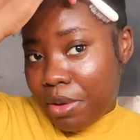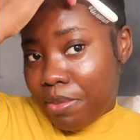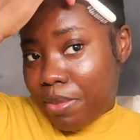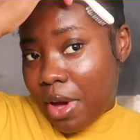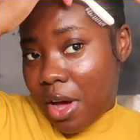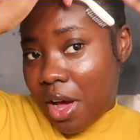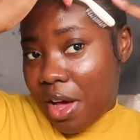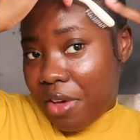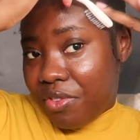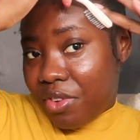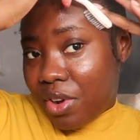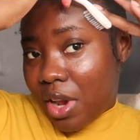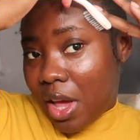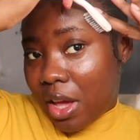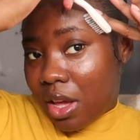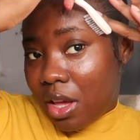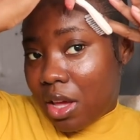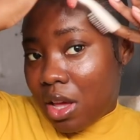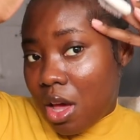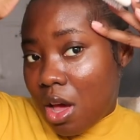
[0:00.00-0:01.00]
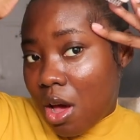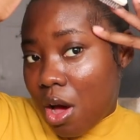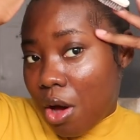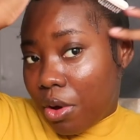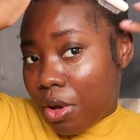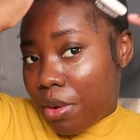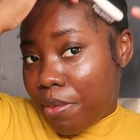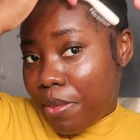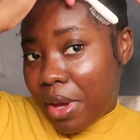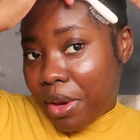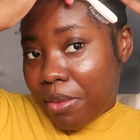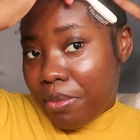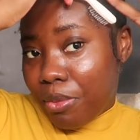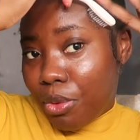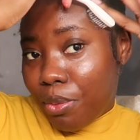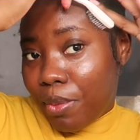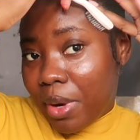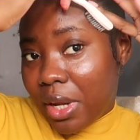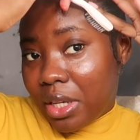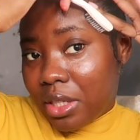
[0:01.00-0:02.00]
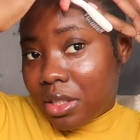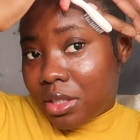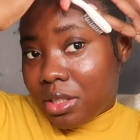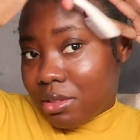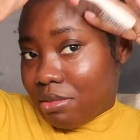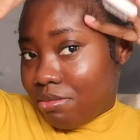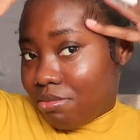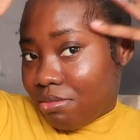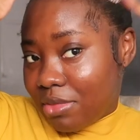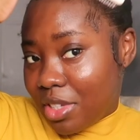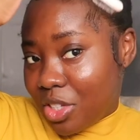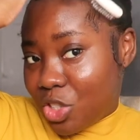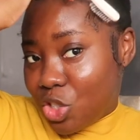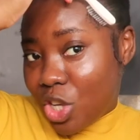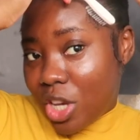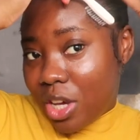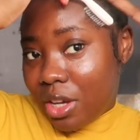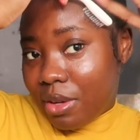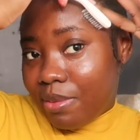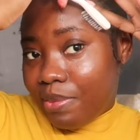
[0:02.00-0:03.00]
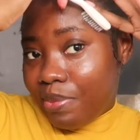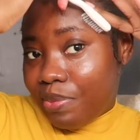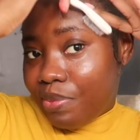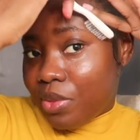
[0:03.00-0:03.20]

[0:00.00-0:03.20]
but I feel like I'm gonna make more money this year.